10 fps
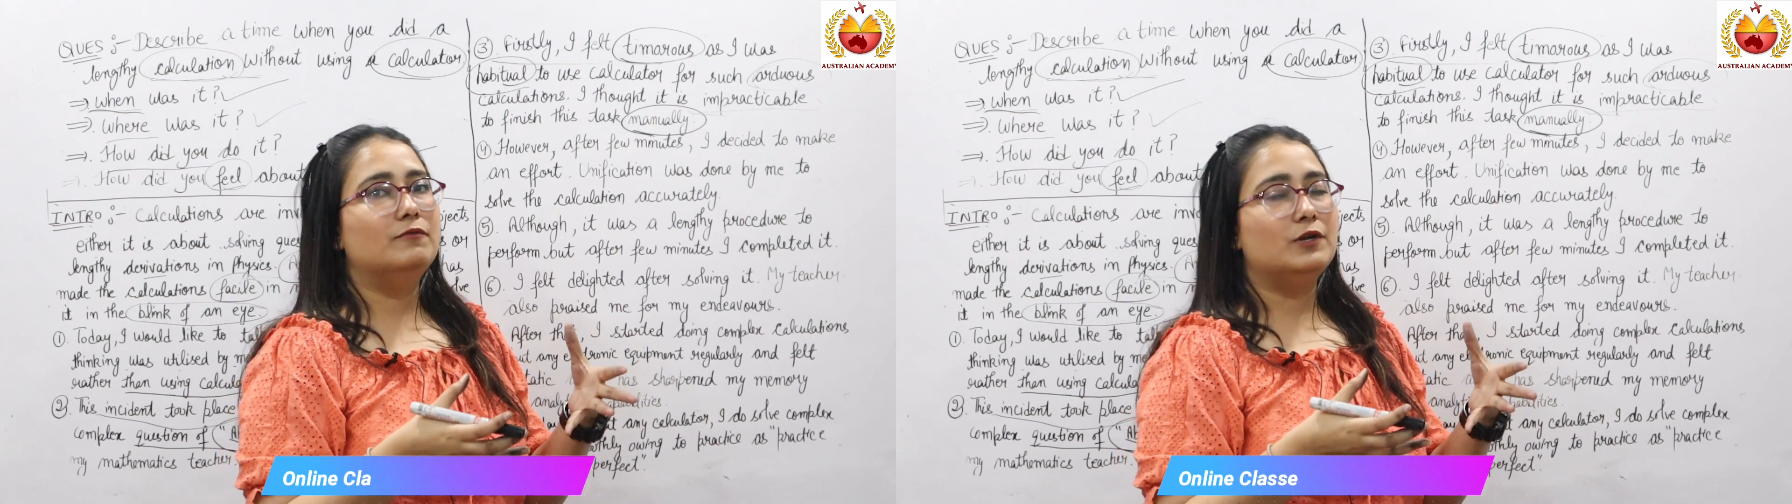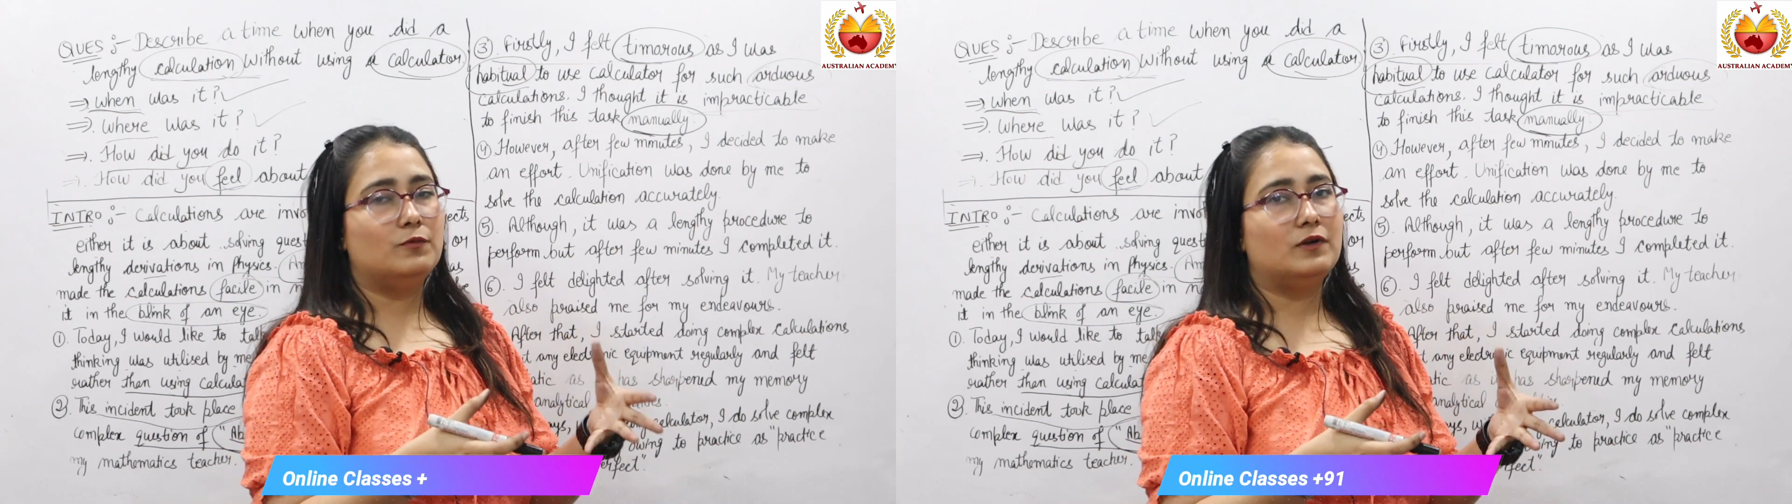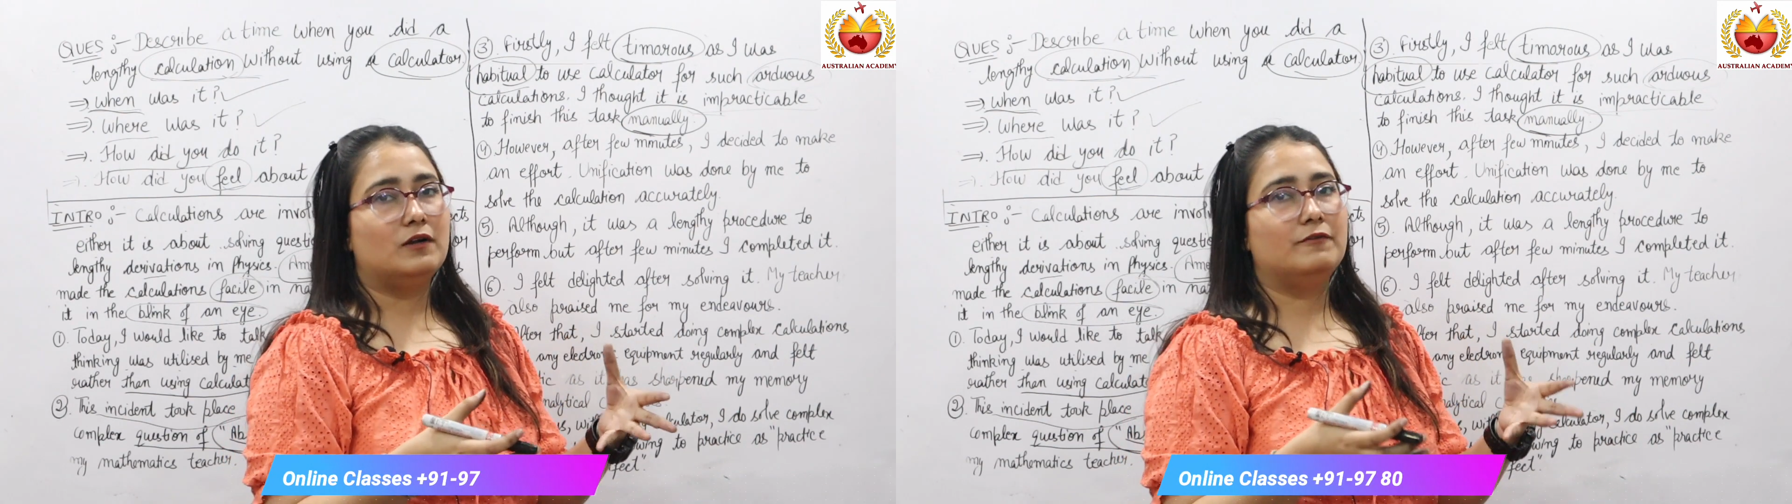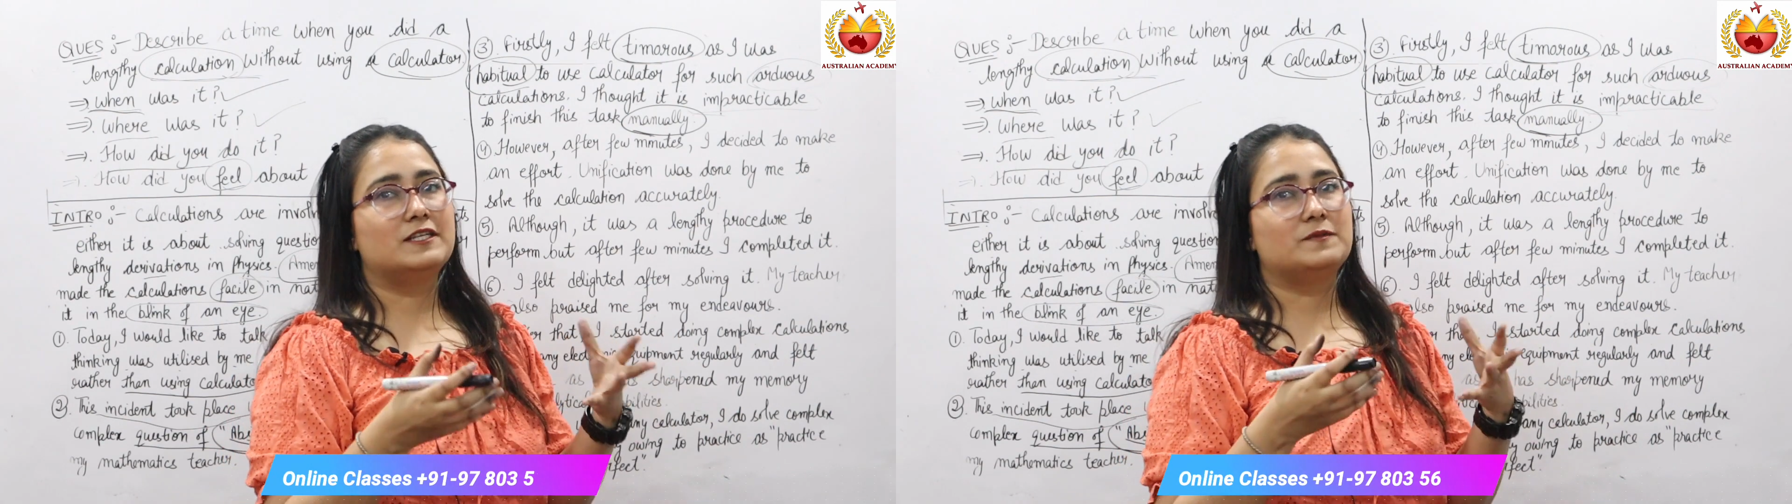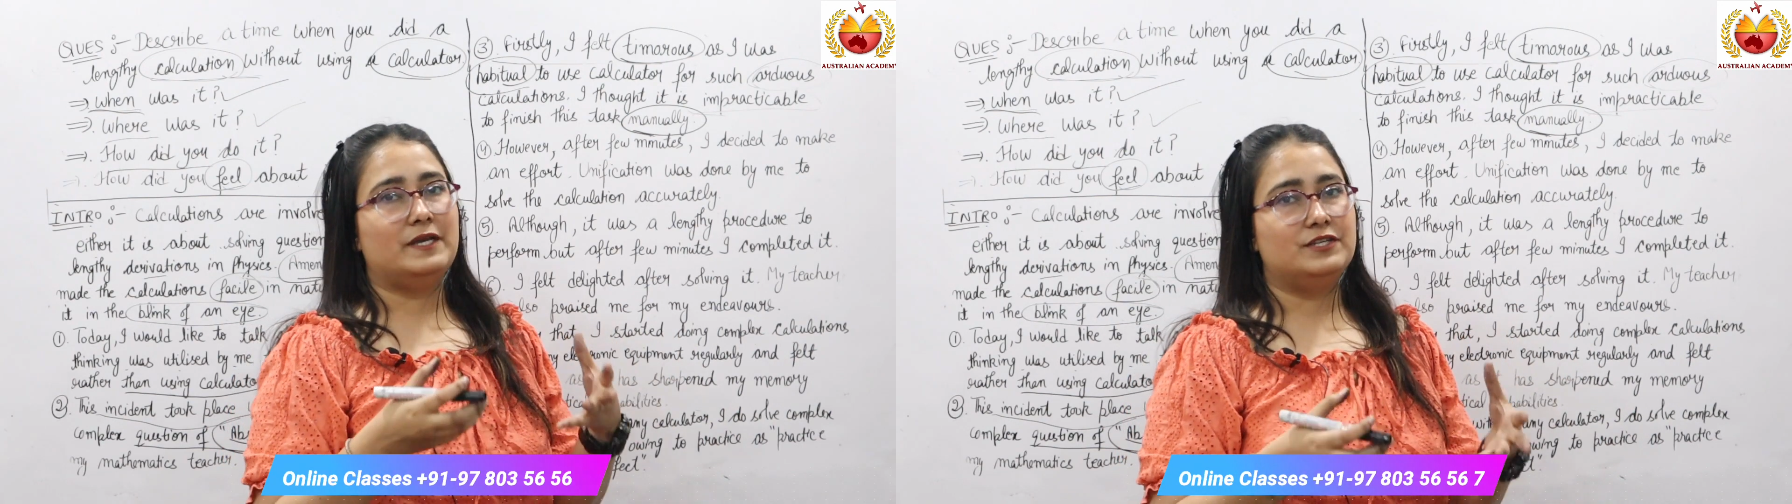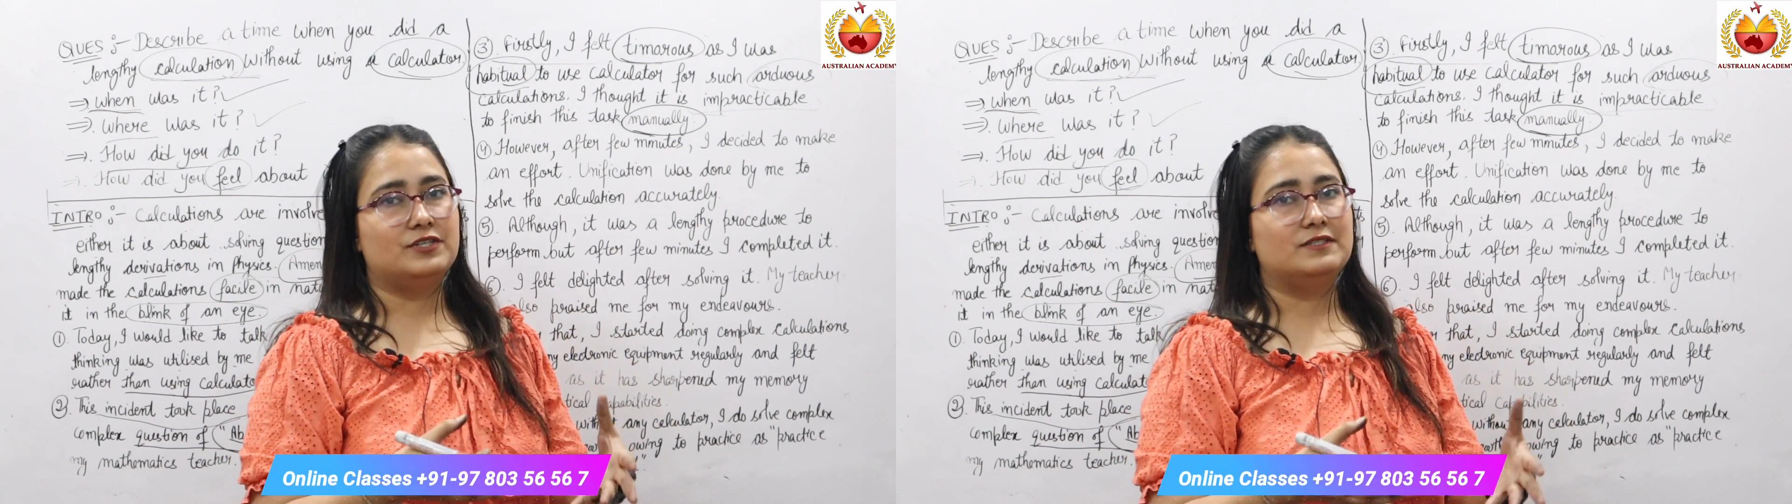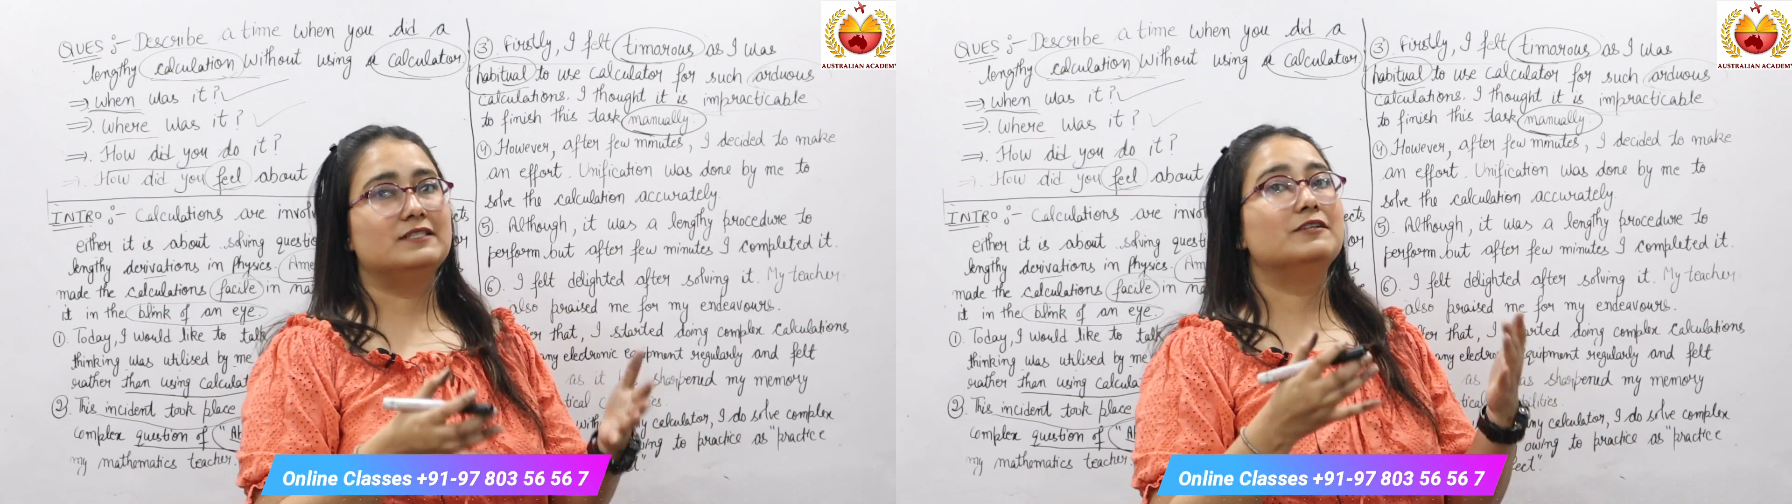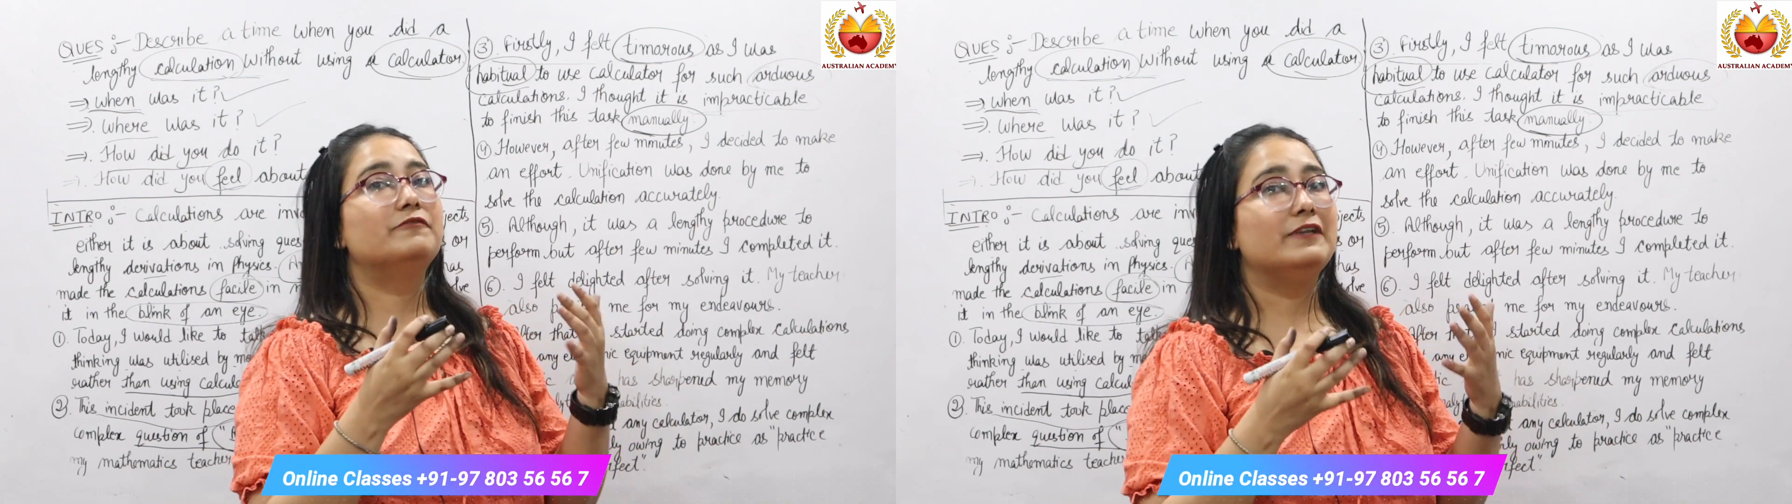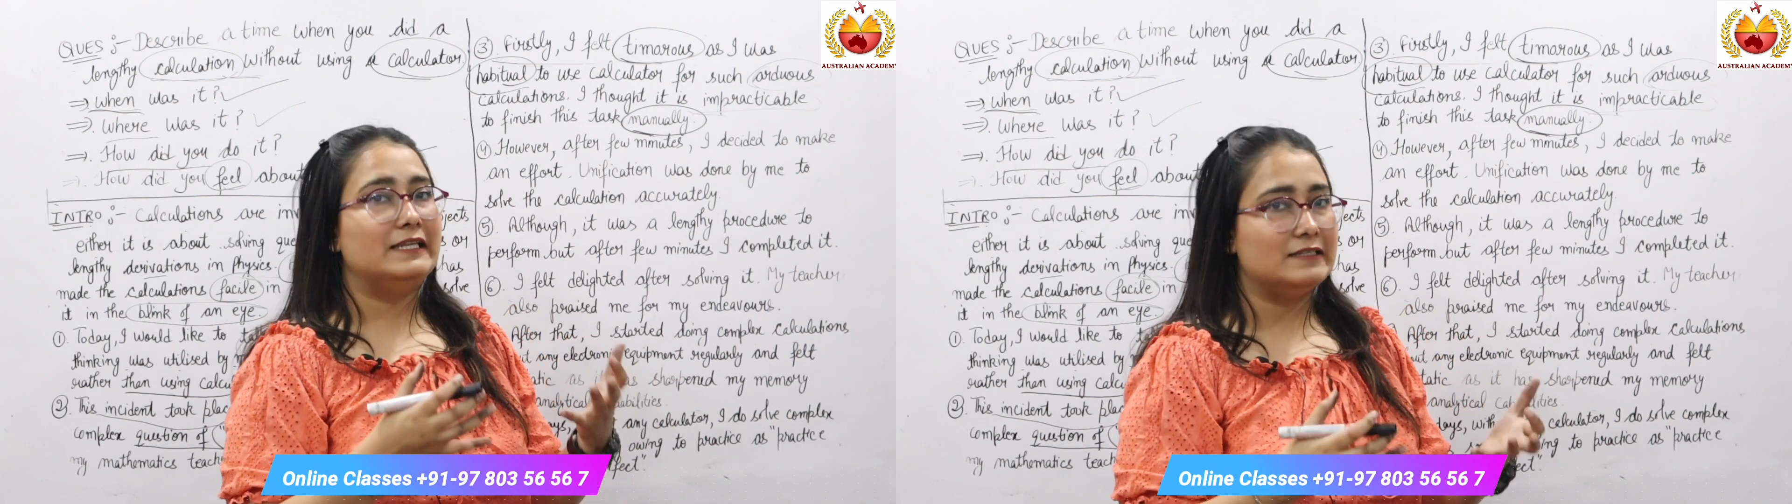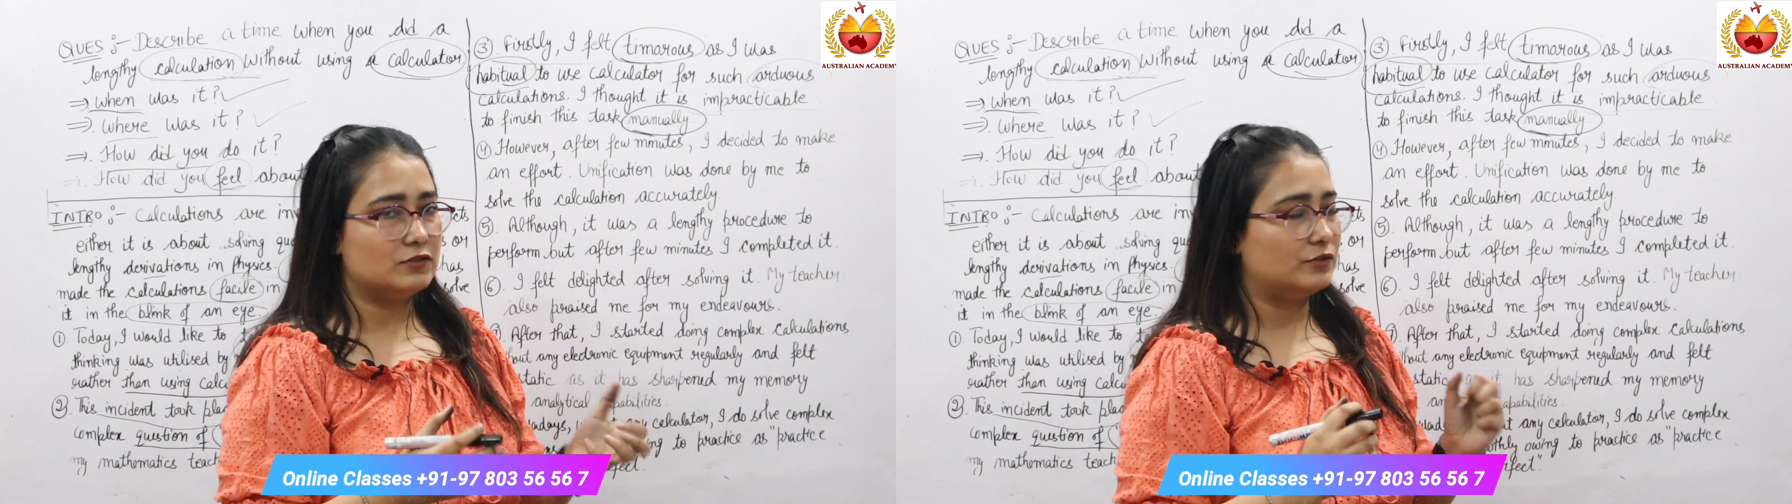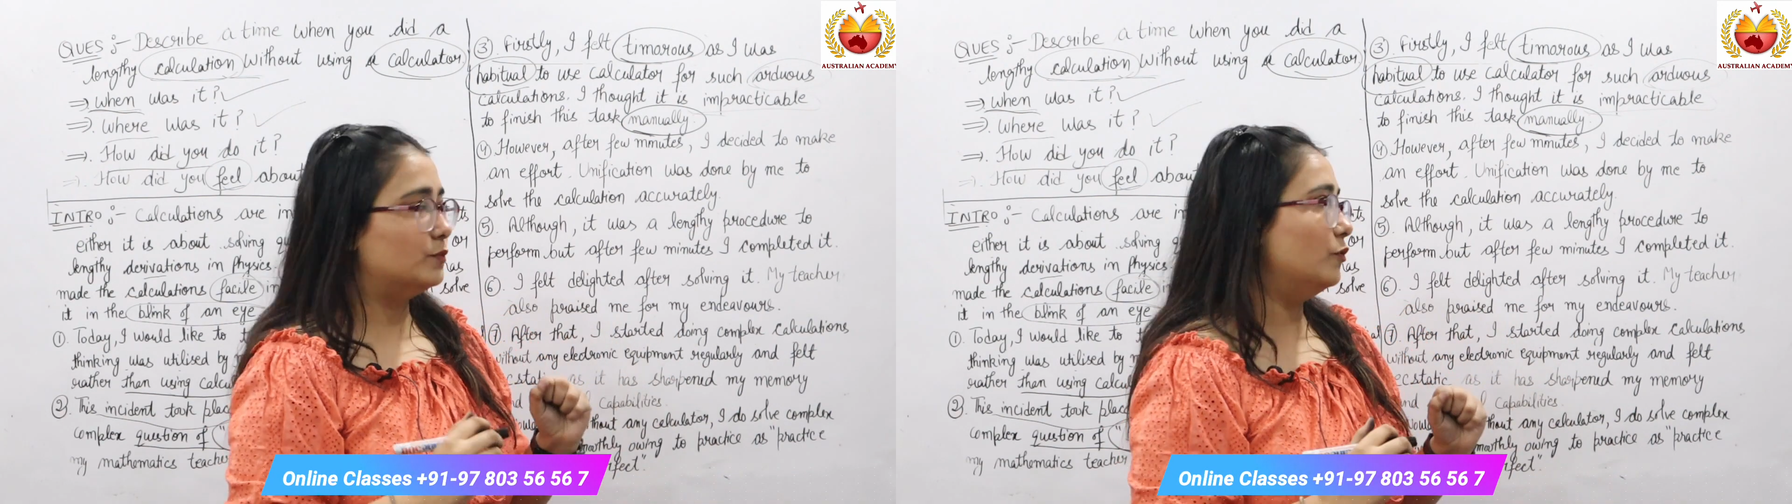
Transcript: what were our expressions and the feelings on the